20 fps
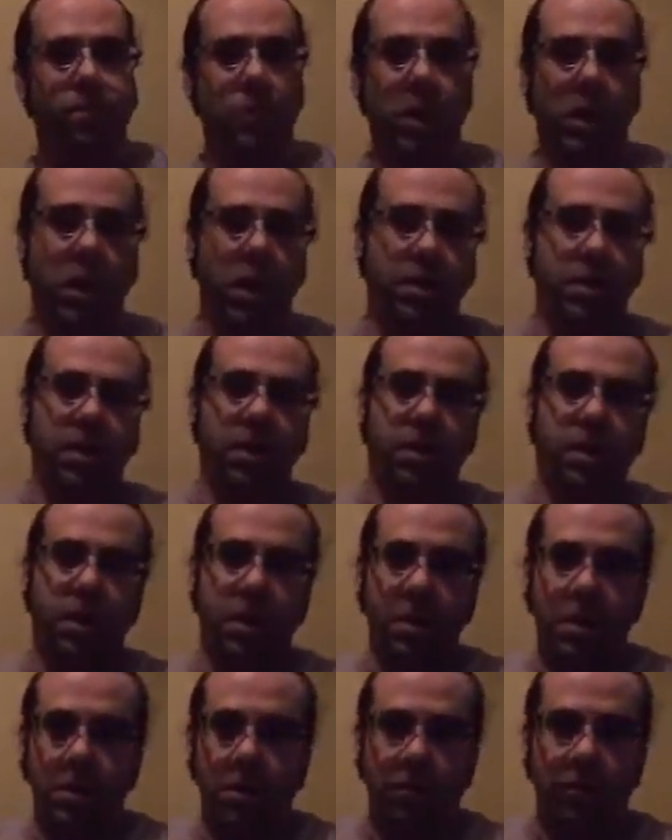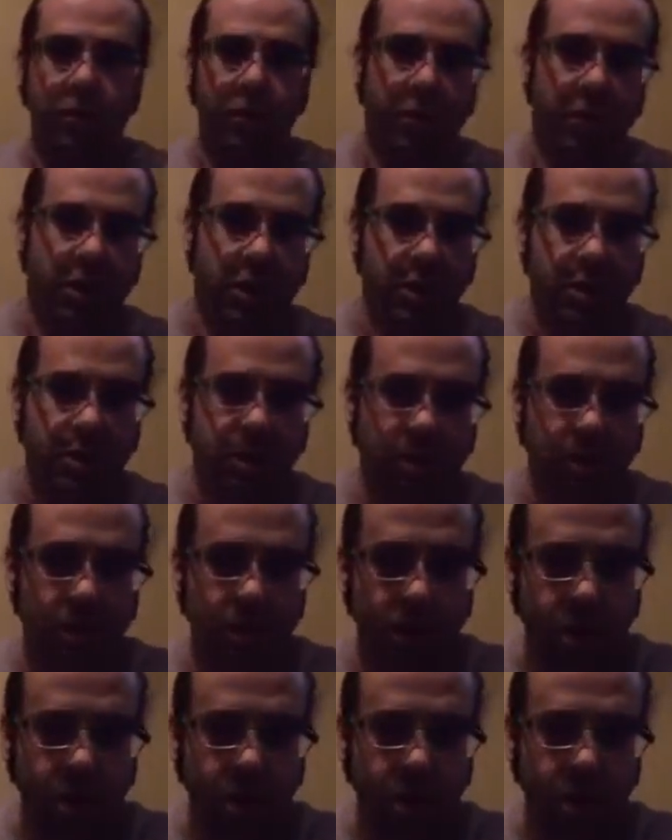You know what I mean? For the